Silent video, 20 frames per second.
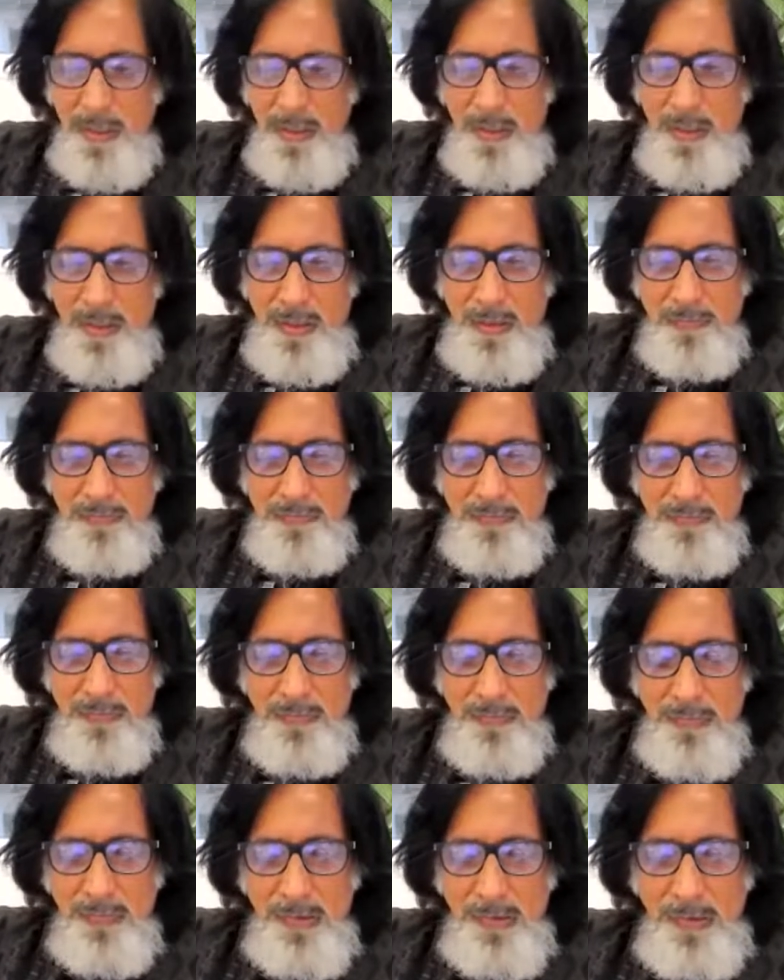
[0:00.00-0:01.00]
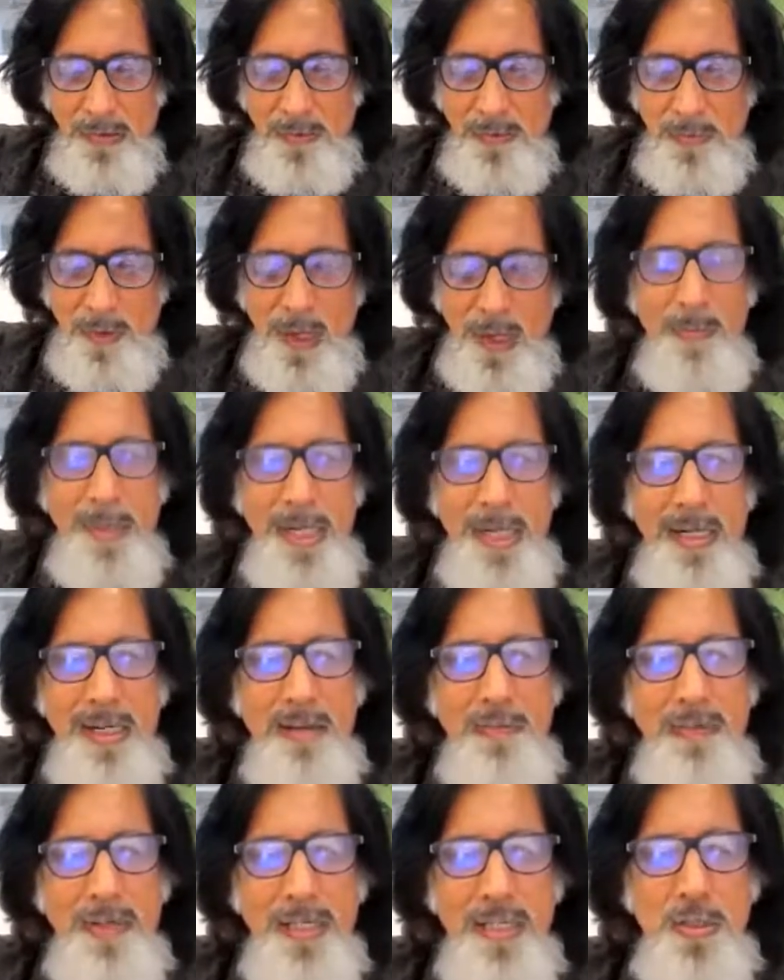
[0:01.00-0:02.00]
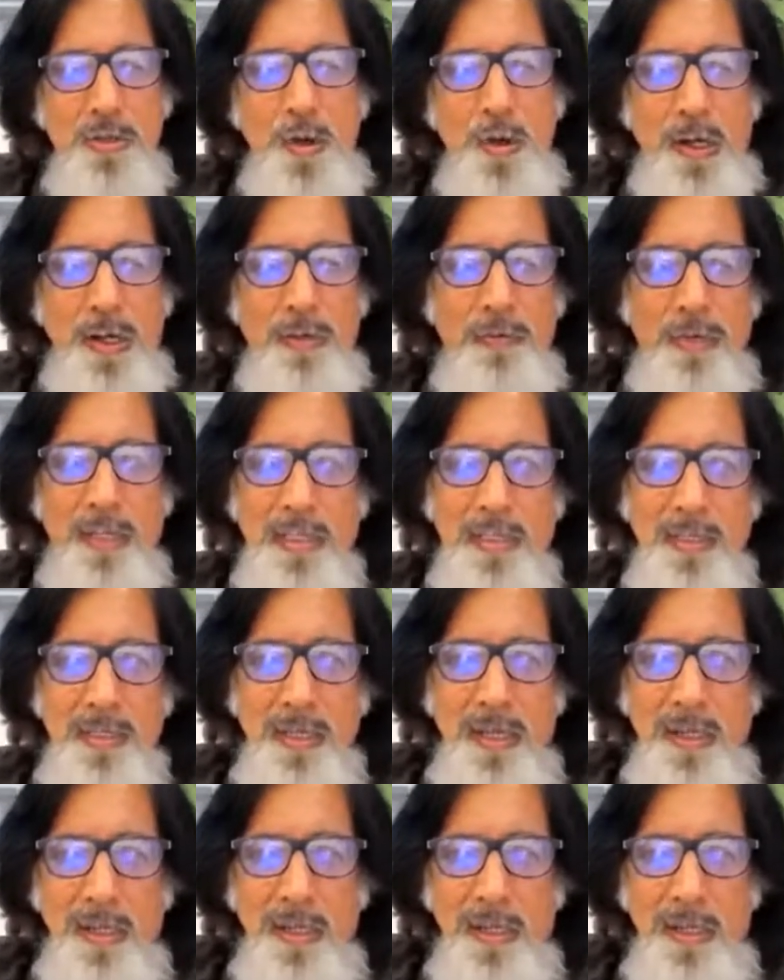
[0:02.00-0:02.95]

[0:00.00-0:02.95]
would have made a difference to all of us,